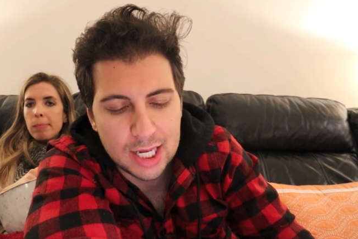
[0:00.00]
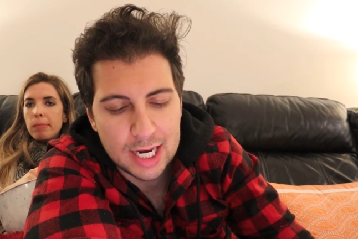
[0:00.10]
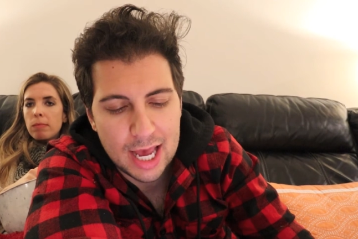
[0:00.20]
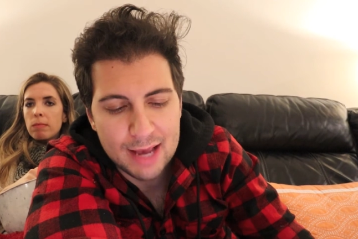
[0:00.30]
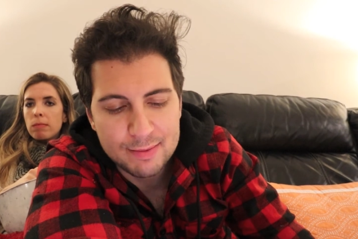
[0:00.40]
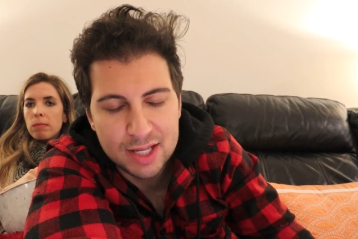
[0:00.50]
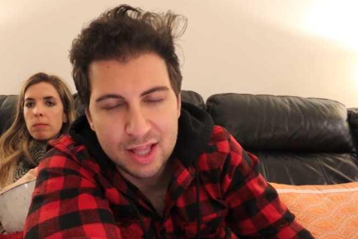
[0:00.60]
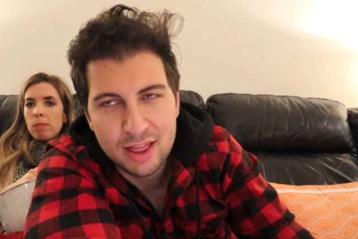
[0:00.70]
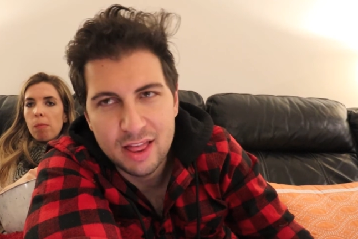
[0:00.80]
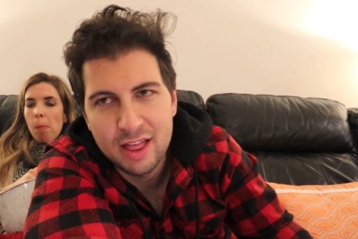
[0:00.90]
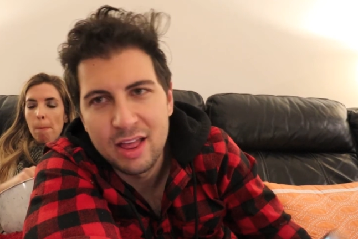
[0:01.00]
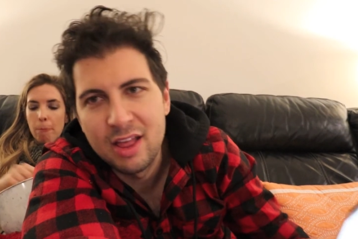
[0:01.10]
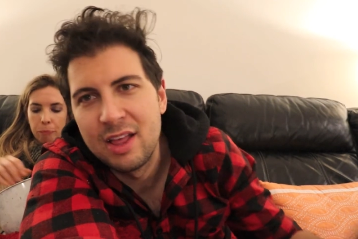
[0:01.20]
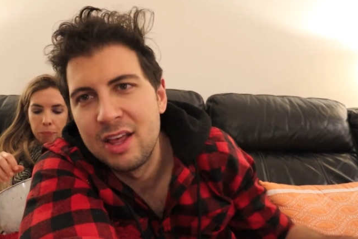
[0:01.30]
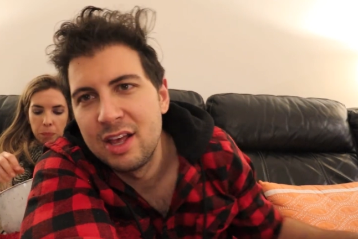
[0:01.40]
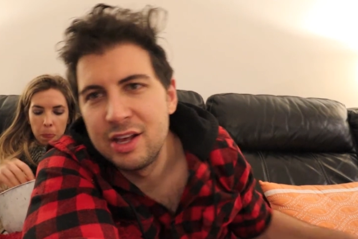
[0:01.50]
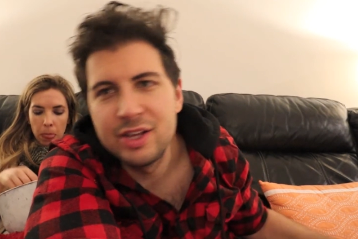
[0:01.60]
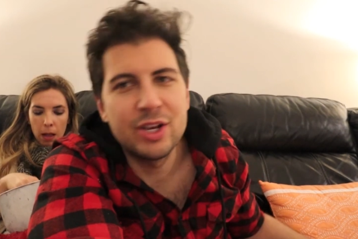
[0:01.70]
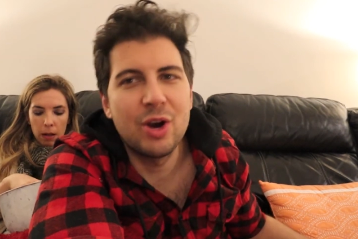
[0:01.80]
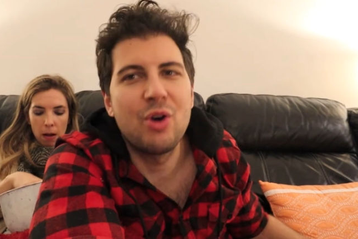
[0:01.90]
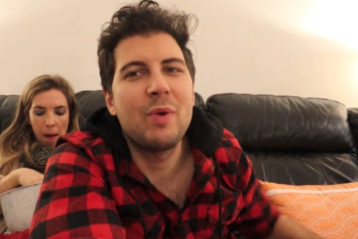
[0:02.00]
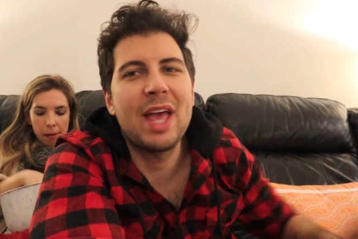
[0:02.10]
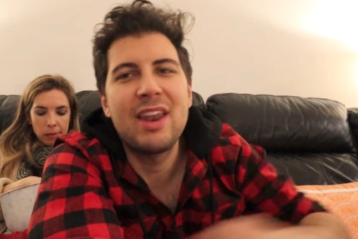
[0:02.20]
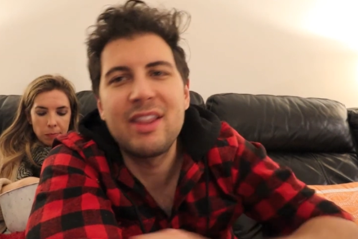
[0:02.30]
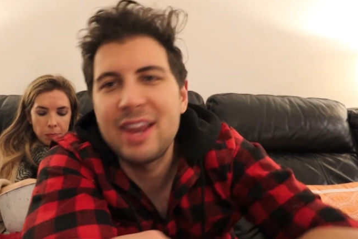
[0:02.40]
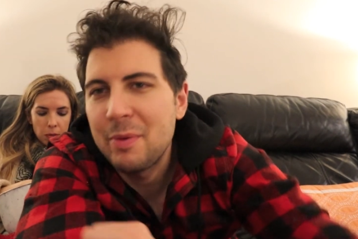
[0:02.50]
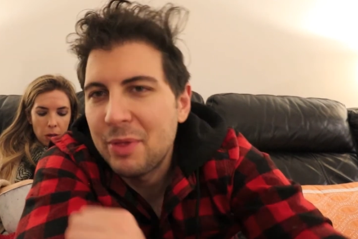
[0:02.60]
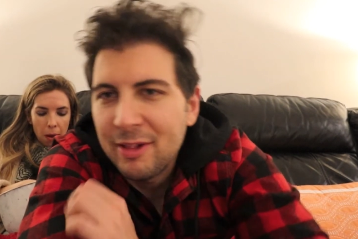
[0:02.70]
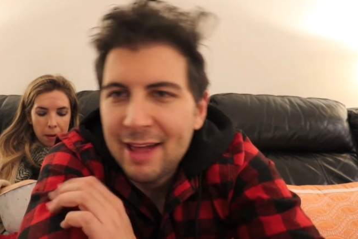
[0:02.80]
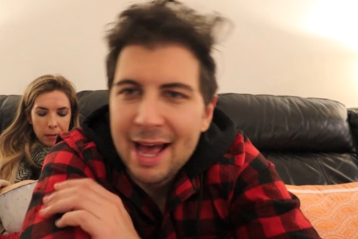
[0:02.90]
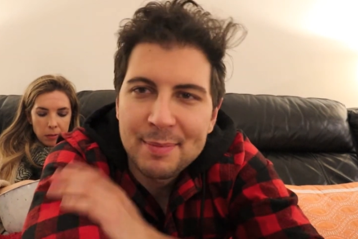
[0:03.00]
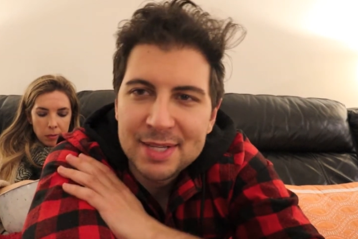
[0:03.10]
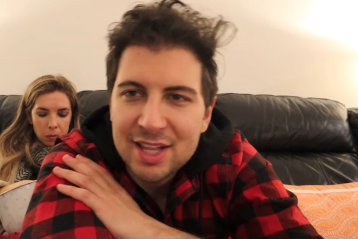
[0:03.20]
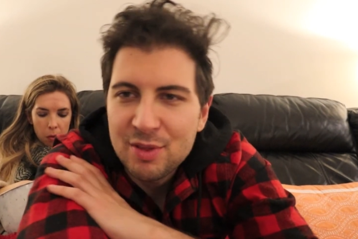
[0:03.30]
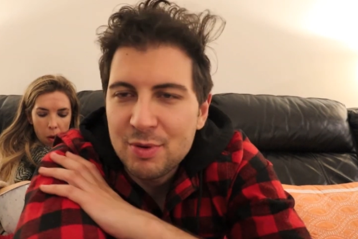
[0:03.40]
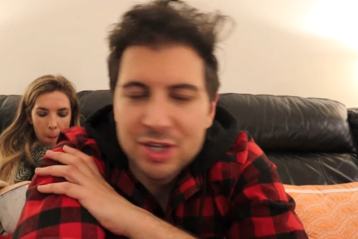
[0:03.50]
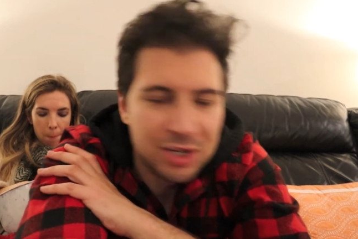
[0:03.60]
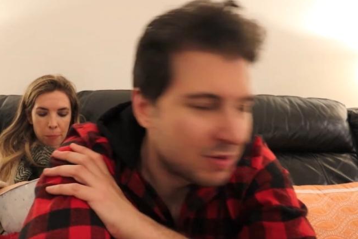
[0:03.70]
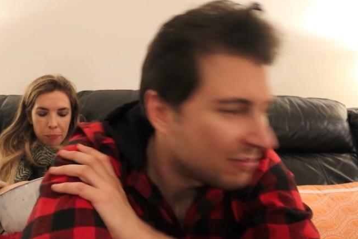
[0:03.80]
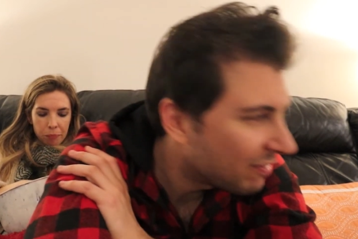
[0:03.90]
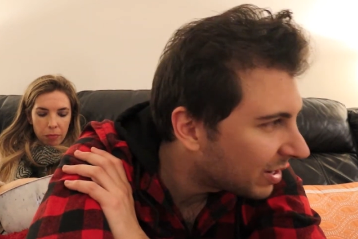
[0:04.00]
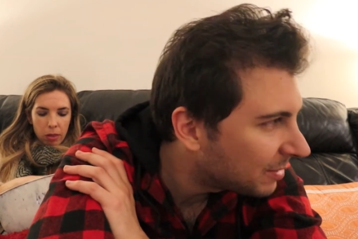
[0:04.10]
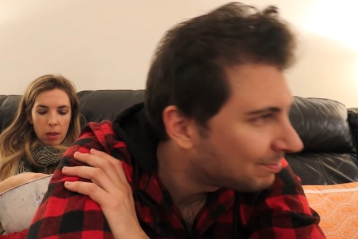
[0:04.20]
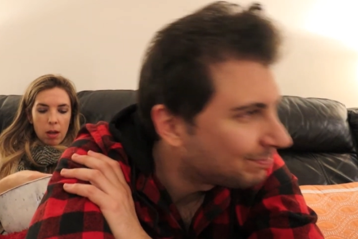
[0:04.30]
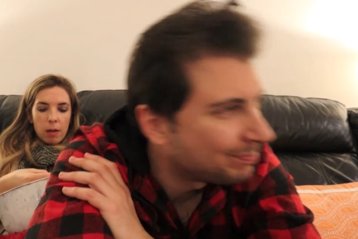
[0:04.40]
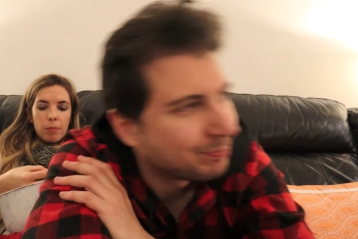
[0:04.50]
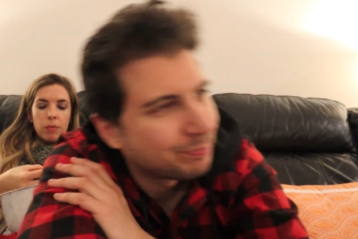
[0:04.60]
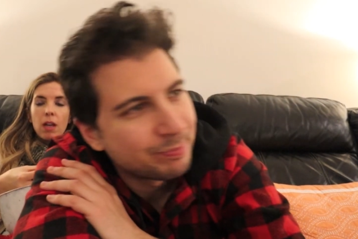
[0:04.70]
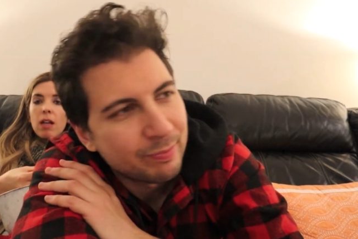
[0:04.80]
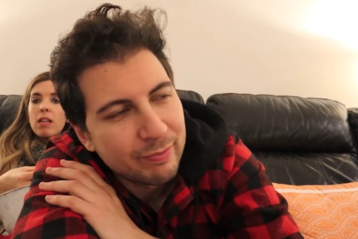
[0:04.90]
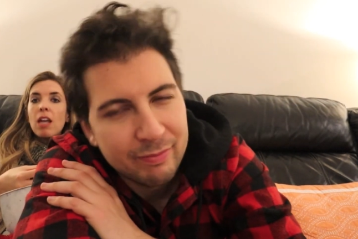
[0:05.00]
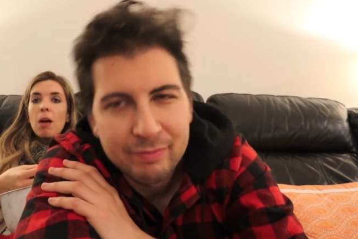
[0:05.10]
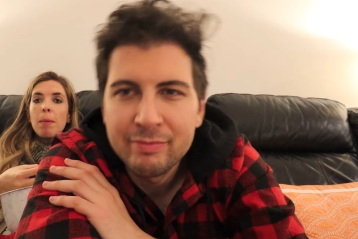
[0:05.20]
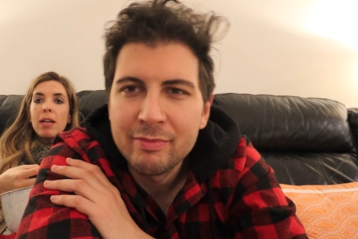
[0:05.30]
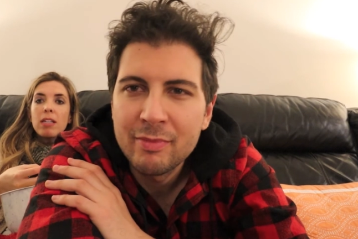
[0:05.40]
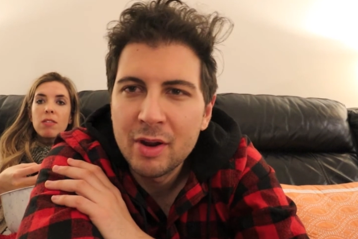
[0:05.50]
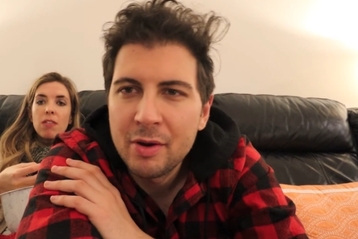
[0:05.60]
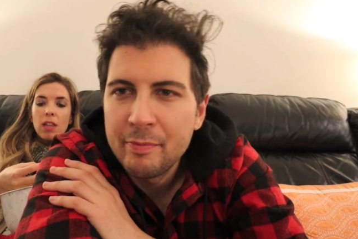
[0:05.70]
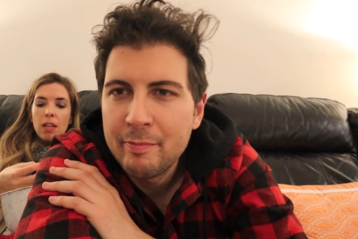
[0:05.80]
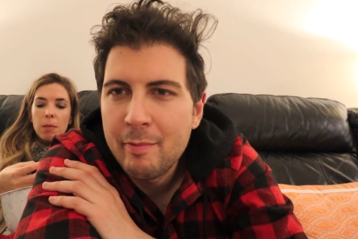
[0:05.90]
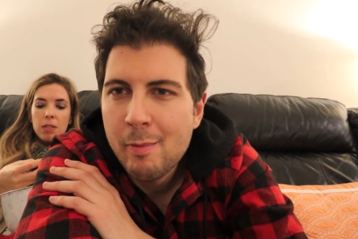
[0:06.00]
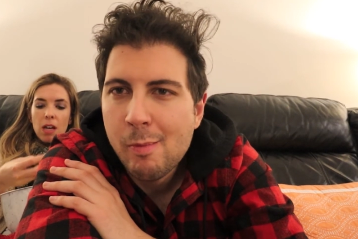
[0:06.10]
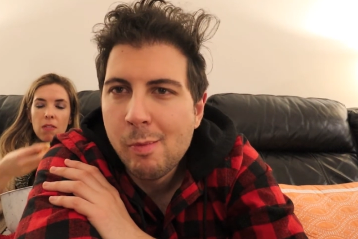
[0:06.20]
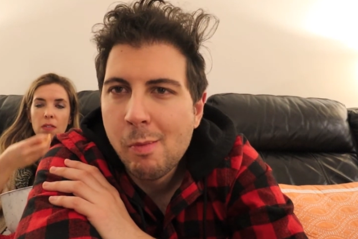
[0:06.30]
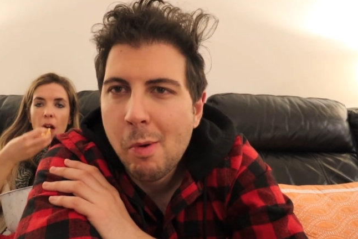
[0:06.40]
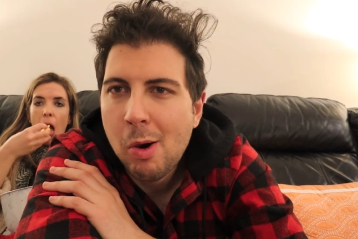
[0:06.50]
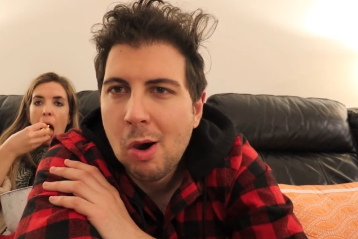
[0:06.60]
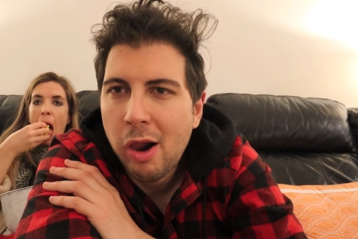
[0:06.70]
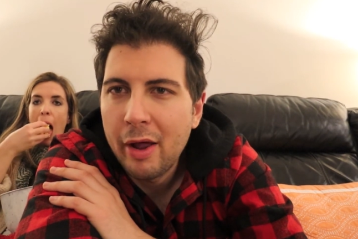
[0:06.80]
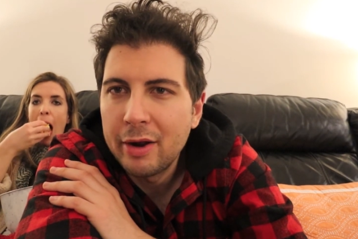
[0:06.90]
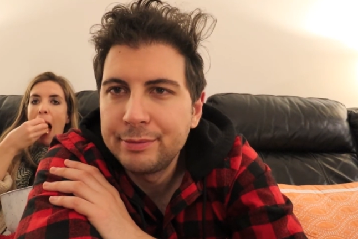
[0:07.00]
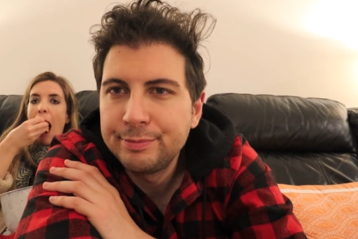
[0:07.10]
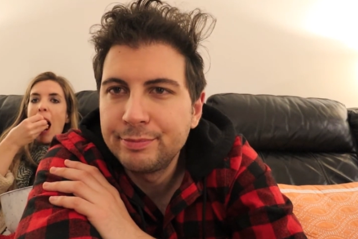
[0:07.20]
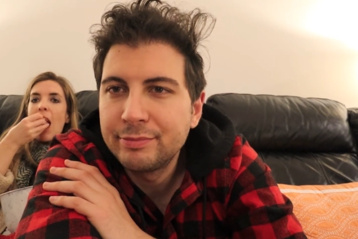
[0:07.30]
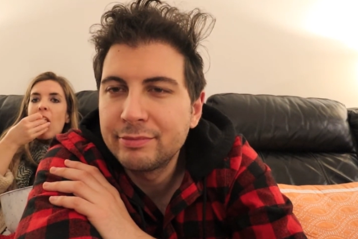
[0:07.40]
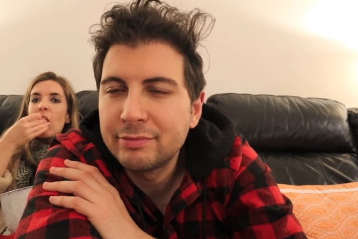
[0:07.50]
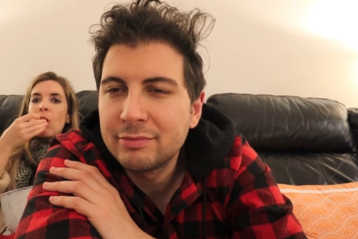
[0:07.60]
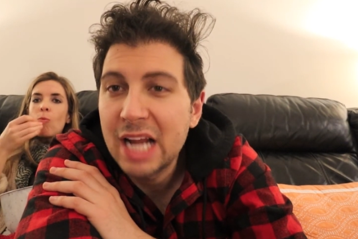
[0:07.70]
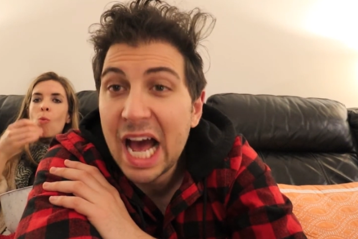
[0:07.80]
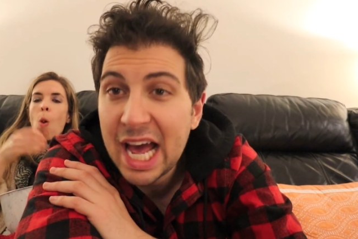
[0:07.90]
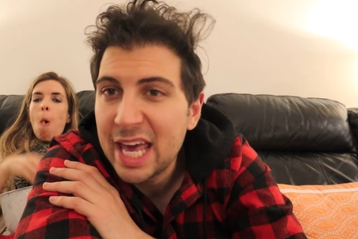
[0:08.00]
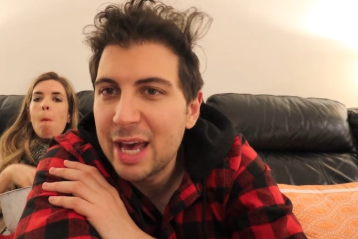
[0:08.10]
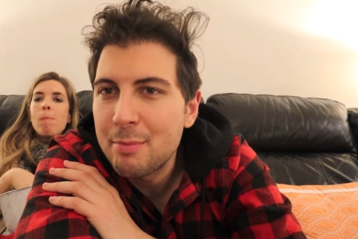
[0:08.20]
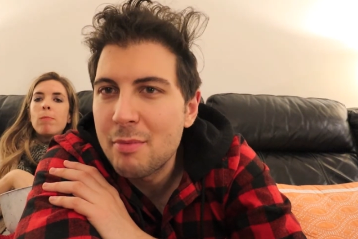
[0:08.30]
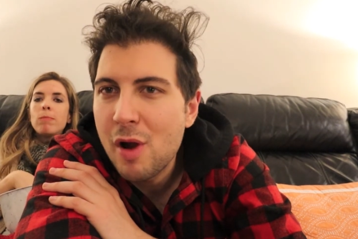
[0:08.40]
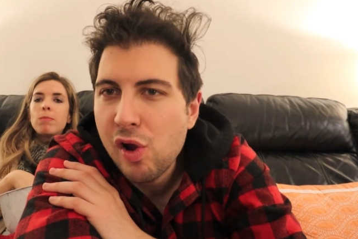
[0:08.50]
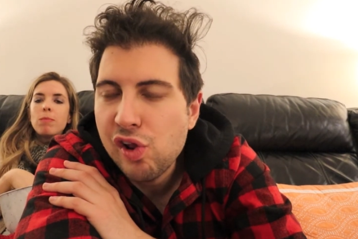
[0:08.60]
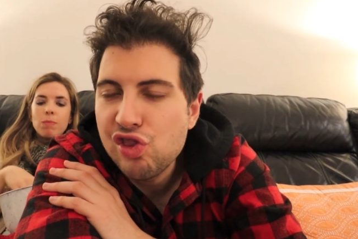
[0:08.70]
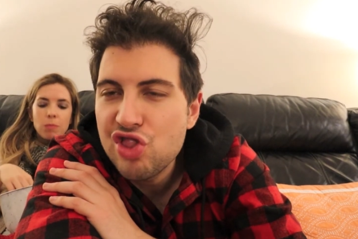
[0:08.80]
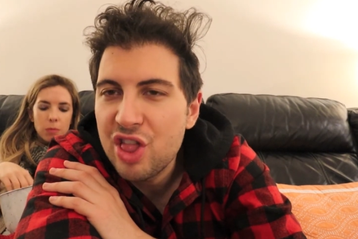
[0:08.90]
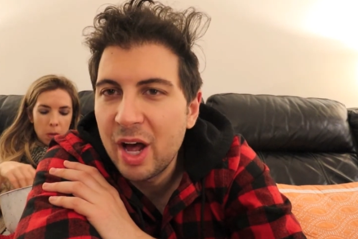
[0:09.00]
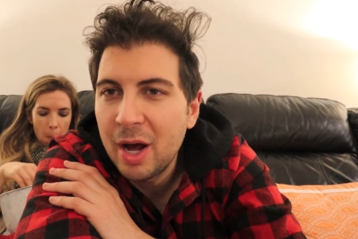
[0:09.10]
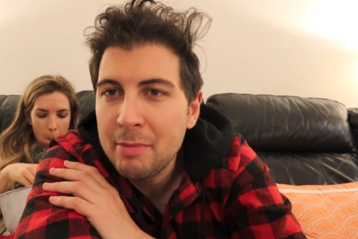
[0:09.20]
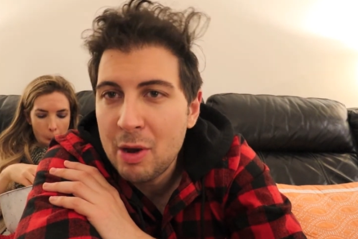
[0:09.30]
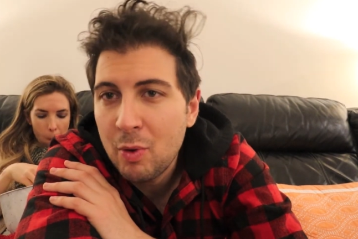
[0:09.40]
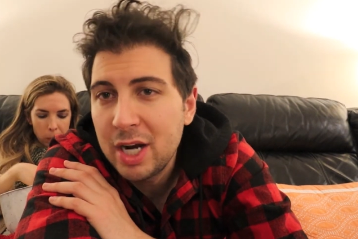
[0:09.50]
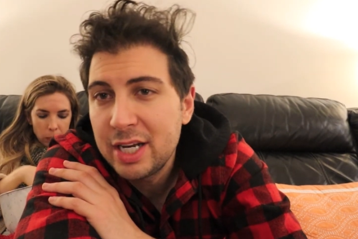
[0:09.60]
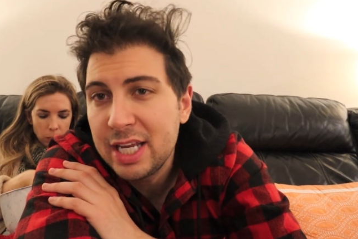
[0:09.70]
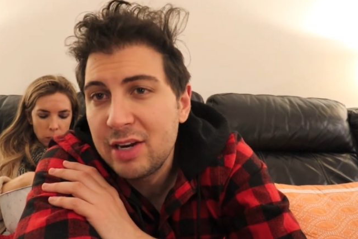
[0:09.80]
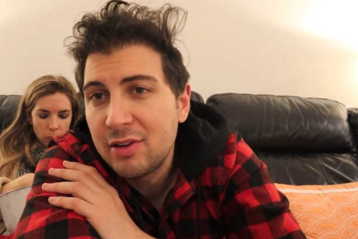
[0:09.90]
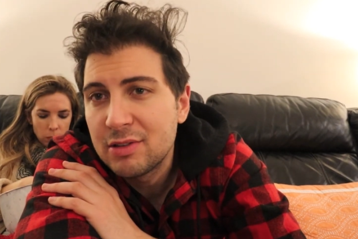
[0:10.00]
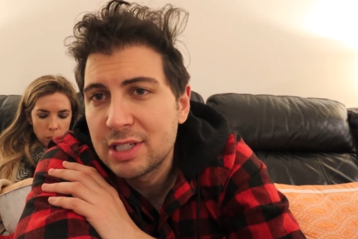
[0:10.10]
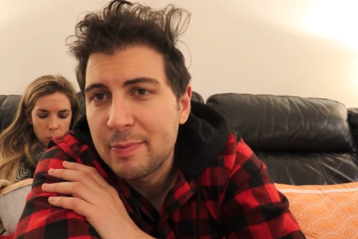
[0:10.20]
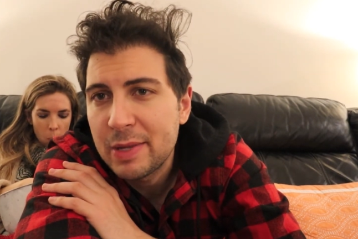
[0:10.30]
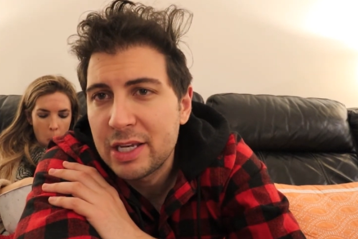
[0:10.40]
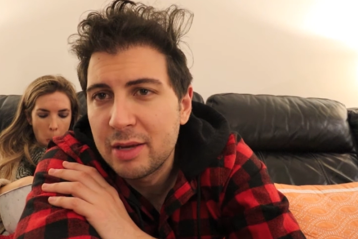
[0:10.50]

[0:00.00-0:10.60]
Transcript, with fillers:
Speaker 1: and Absinthe. So we ended the night with a little absinthe, which is always fun.
Speaker 2: Now Mike is feeling himself.
Speaker 1: I am. Um, I wanted to eat a little something